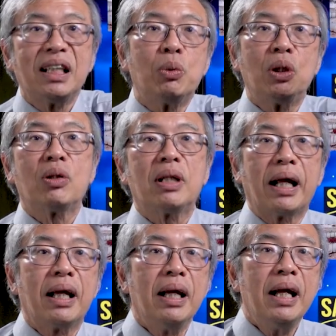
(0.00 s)
day will look
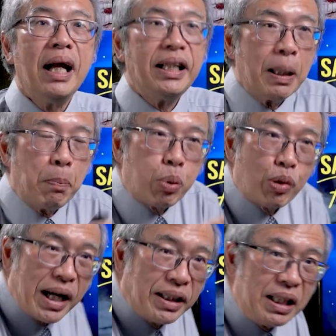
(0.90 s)
like. It's a
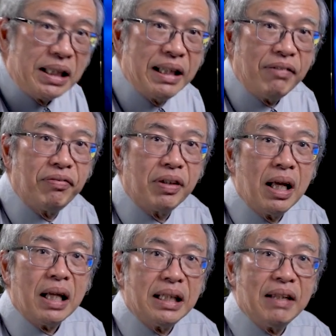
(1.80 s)
present gift
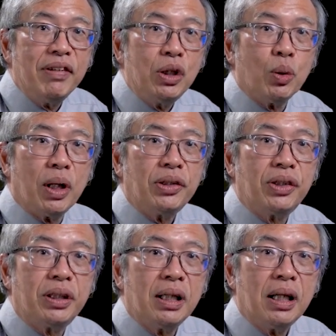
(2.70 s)
given to
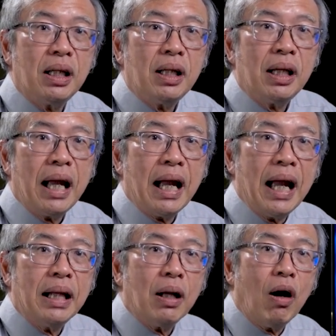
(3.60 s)
us
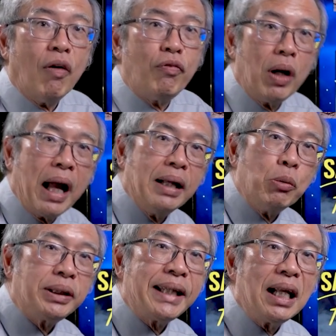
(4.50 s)
eh, of, and it
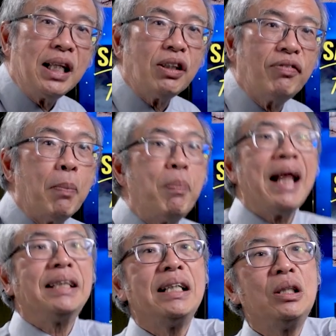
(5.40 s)
will tell us of the
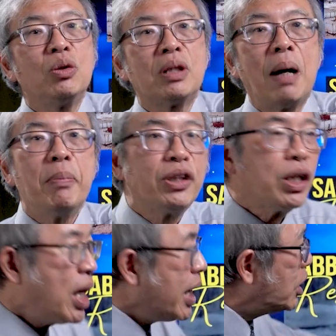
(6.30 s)
blessing to come. It's,
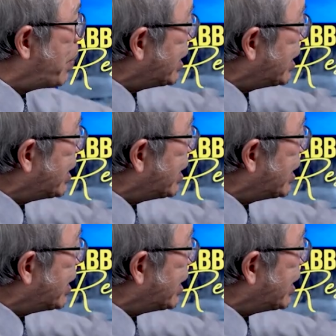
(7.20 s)
a, it's